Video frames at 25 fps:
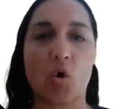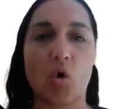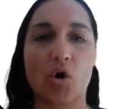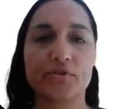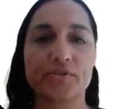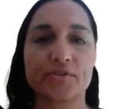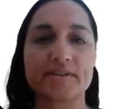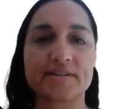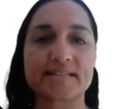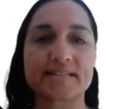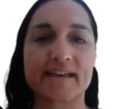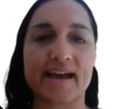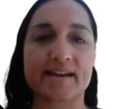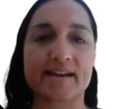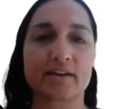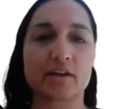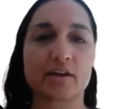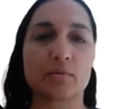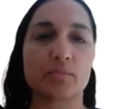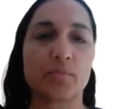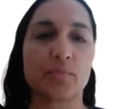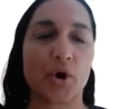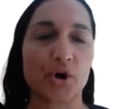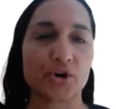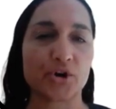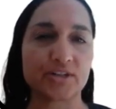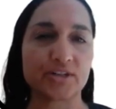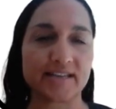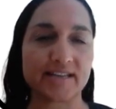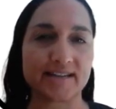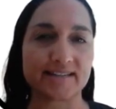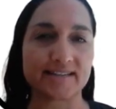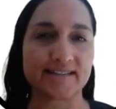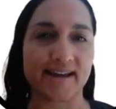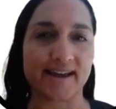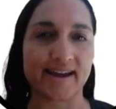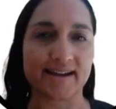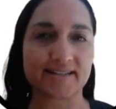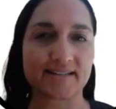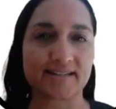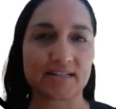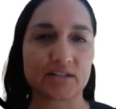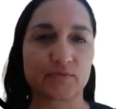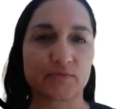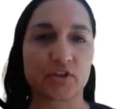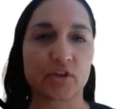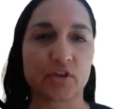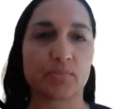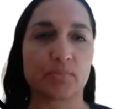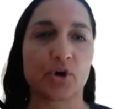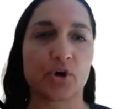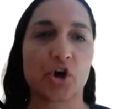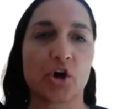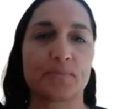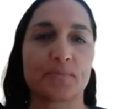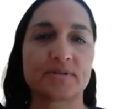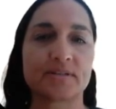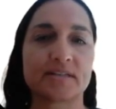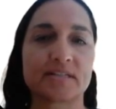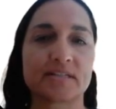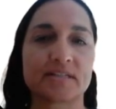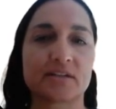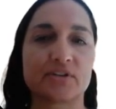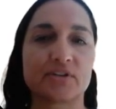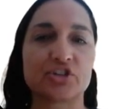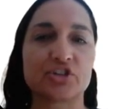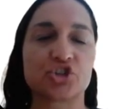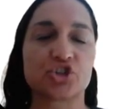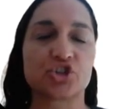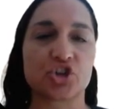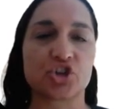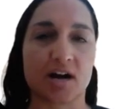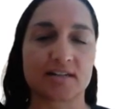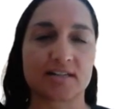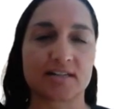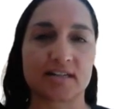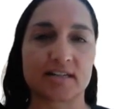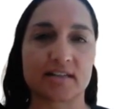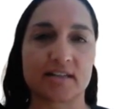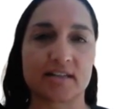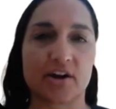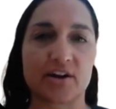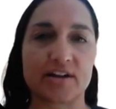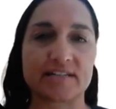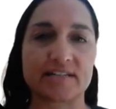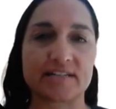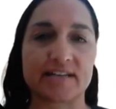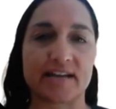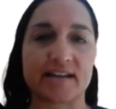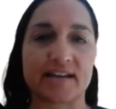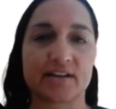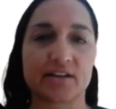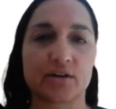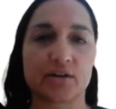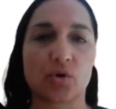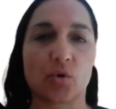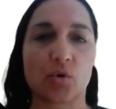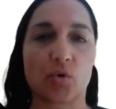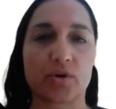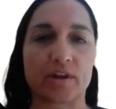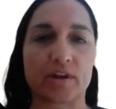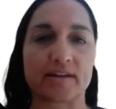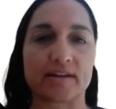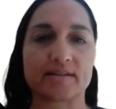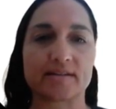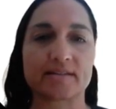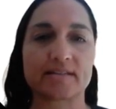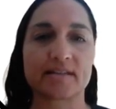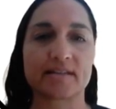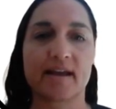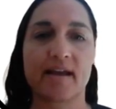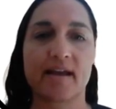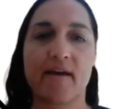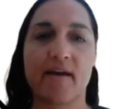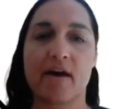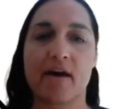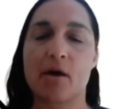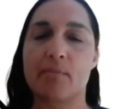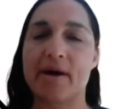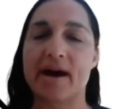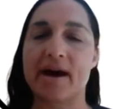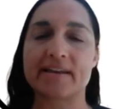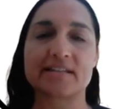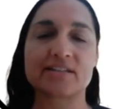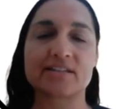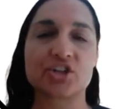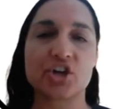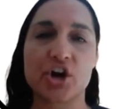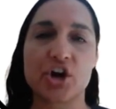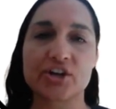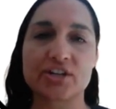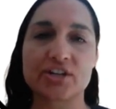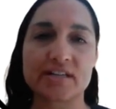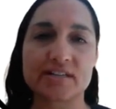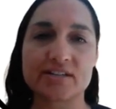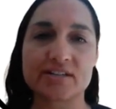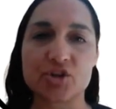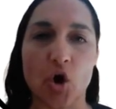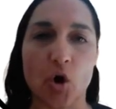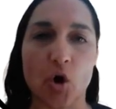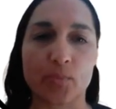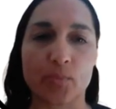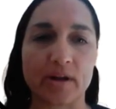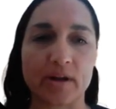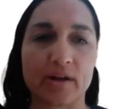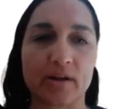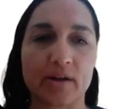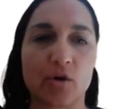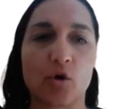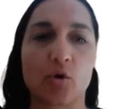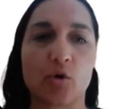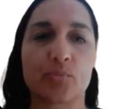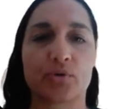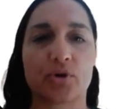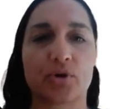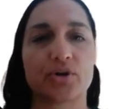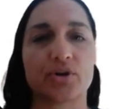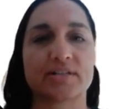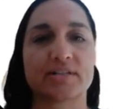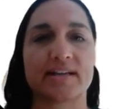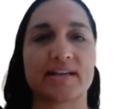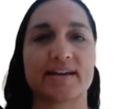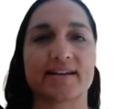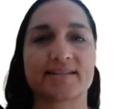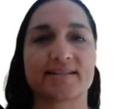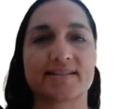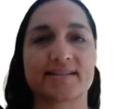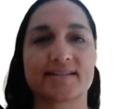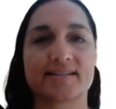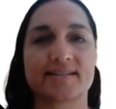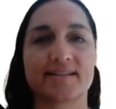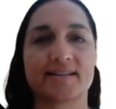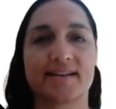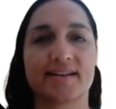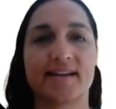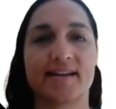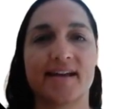Authors can compose their texts for the purposes of instructing their intended audience about a certain topic or process.